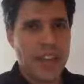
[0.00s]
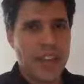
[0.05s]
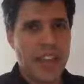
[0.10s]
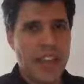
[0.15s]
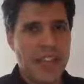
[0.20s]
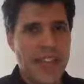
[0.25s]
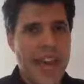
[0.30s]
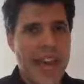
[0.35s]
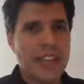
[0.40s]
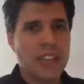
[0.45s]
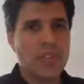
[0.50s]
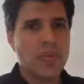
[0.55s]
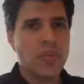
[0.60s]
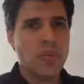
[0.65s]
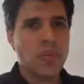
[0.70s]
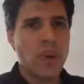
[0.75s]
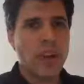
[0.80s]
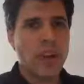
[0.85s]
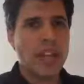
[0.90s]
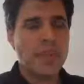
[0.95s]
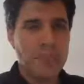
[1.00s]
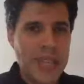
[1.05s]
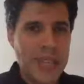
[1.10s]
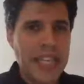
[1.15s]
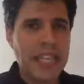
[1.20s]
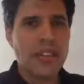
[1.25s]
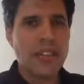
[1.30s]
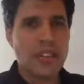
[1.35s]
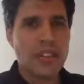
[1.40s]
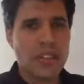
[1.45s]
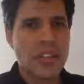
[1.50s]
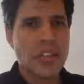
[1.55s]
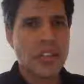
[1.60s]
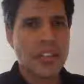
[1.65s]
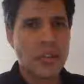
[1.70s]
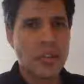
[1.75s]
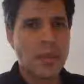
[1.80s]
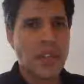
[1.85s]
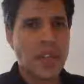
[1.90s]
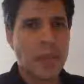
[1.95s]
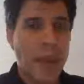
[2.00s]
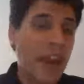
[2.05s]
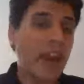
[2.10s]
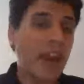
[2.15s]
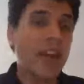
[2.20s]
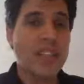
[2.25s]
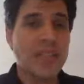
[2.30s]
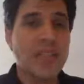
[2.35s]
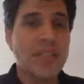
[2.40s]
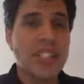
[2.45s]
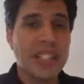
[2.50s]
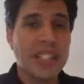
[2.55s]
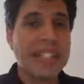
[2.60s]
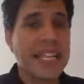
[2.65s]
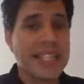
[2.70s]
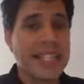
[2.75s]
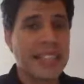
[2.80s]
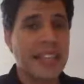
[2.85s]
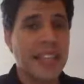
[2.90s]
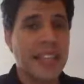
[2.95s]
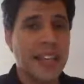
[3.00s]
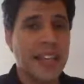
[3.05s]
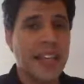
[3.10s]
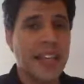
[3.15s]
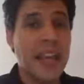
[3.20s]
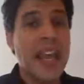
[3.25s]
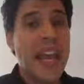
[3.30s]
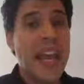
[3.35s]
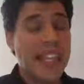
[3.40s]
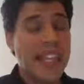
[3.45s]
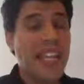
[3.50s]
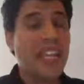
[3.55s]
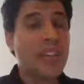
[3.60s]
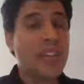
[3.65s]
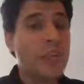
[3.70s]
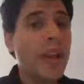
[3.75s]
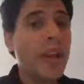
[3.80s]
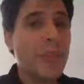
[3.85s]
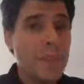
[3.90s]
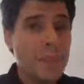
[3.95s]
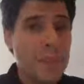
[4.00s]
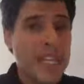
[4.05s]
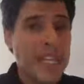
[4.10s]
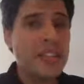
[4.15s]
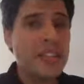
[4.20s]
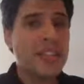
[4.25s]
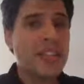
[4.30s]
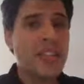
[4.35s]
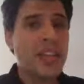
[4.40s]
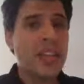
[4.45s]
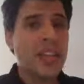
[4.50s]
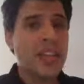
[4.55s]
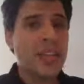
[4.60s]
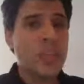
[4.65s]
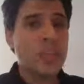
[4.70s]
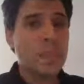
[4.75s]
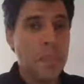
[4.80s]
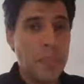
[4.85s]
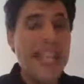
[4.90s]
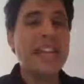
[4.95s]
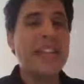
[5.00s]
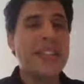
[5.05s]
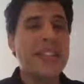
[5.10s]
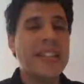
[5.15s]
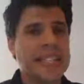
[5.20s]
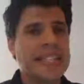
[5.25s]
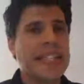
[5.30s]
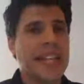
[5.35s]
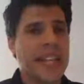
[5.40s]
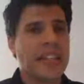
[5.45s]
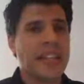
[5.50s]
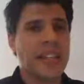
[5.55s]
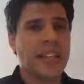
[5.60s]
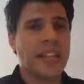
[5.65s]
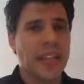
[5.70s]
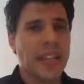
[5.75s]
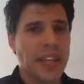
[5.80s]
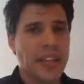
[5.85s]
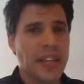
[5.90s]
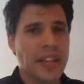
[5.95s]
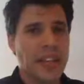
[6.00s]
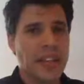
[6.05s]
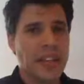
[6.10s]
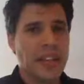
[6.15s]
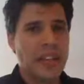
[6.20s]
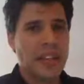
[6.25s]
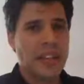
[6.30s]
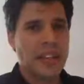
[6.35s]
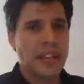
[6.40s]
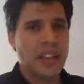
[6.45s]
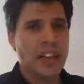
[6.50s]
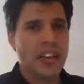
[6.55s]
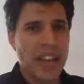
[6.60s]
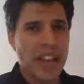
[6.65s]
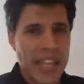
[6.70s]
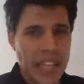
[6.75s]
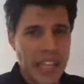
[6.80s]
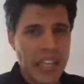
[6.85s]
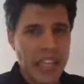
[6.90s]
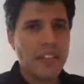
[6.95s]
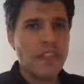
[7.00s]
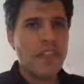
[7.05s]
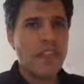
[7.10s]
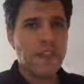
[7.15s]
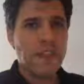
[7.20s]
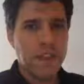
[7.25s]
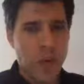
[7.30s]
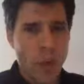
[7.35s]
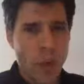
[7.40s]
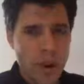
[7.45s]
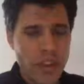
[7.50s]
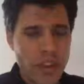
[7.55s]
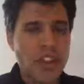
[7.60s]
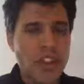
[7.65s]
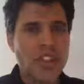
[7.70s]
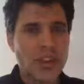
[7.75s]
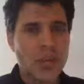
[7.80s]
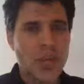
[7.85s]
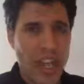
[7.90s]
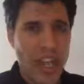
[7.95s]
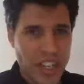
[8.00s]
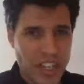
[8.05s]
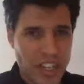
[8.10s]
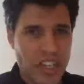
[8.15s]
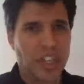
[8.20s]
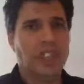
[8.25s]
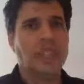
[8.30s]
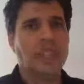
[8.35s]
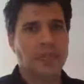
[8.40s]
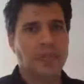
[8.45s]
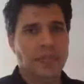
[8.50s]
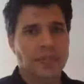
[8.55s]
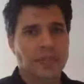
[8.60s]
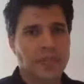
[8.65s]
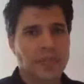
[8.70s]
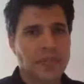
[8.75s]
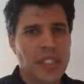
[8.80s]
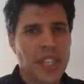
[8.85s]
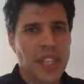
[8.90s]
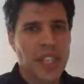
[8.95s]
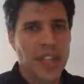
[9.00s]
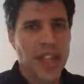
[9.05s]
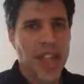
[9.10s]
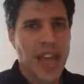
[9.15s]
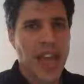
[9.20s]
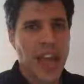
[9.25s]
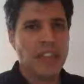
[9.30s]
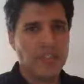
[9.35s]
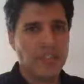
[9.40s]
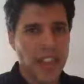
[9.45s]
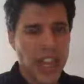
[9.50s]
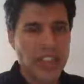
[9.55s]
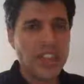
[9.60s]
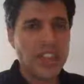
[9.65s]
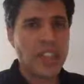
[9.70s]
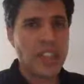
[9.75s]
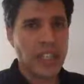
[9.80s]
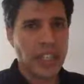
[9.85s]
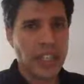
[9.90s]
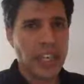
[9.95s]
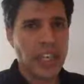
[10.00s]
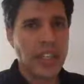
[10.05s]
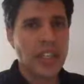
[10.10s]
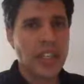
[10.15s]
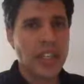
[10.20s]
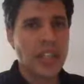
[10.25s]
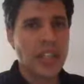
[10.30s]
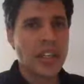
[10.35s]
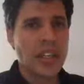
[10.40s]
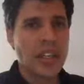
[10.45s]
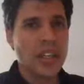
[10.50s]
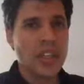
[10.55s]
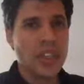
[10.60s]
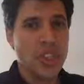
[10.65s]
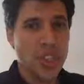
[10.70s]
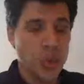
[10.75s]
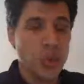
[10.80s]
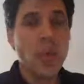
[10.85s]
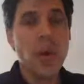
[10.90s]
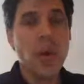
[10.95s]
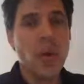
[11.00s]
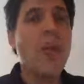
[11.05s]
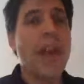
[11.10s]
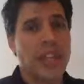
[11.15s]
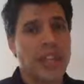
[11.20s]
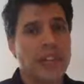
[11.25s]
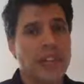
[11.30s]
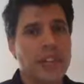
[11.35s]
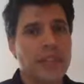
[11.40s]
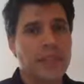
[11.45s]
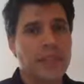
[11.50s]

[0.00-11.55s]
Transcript: And that's what it means to be the parent of a dyslexic kid, and that's what it means to be a dyslexic kid. You're in it for the duration. And eventually, you will win.